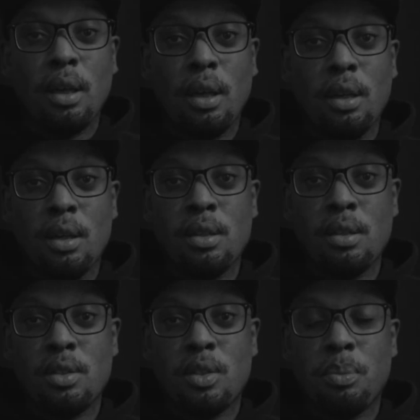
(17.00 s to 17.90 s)
It
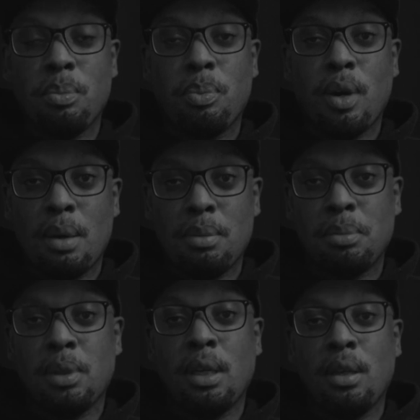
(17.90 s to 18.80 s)
is
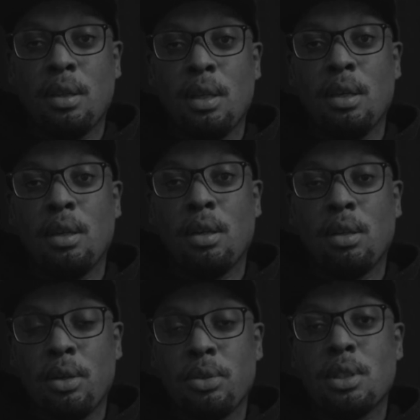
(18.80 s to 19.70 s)
probably the
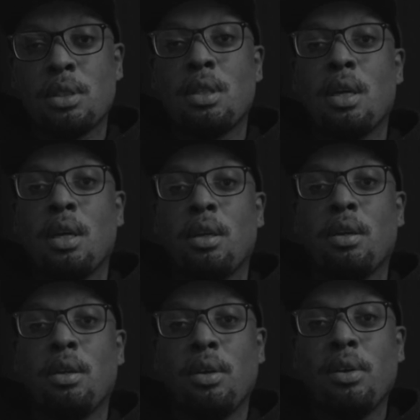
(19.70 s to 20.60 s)
closest thing
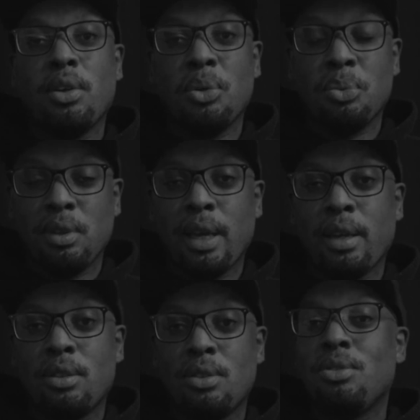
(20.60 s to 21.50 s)
you will
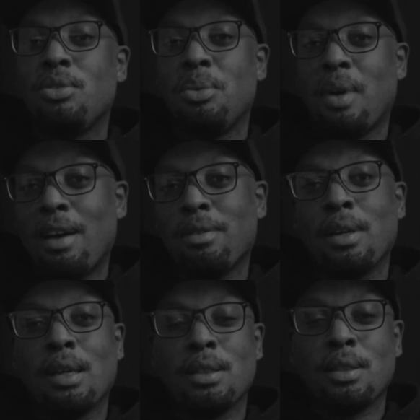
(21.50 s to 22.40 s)
get to
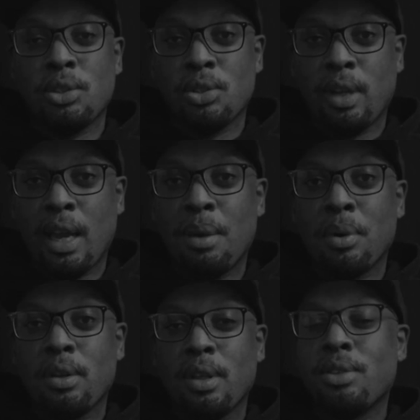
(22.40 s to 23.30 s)
having a digital
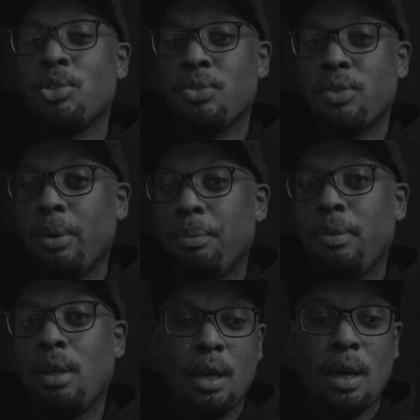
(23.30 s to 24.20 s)
camera that shoots film.
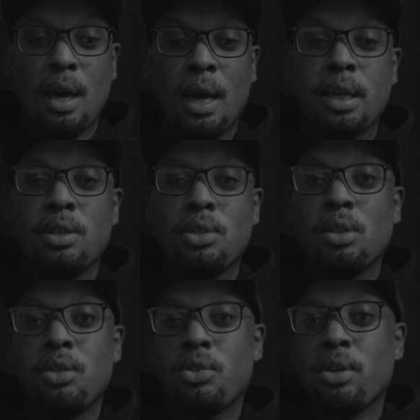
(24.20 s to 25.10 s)
I
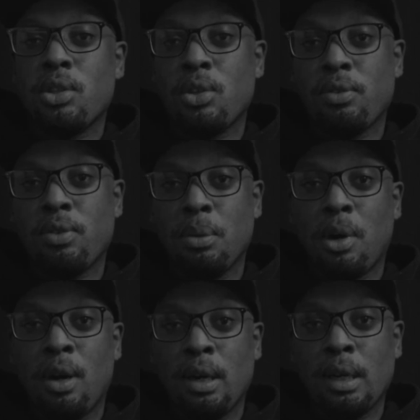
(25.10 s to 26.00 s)
initially started shooting film
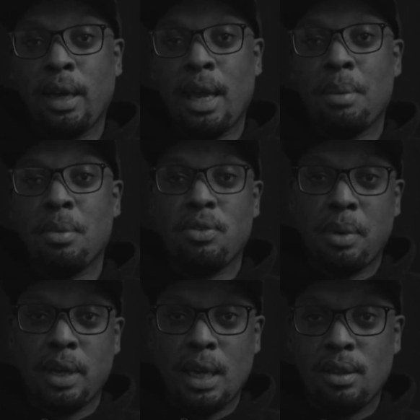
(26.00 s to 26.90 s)
on a camera from my dad.